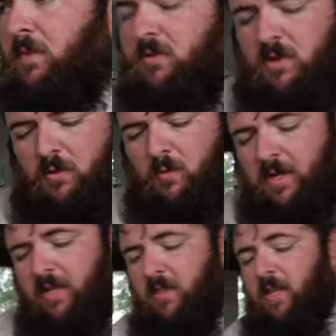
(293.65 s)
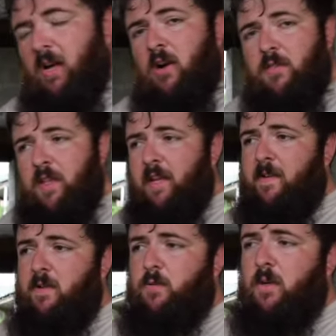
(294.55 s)
So the way the earth
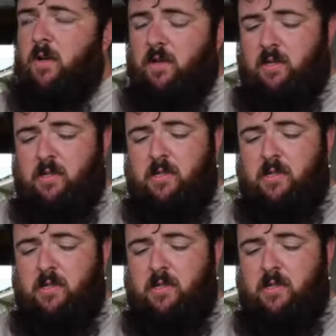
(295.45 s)
anchors work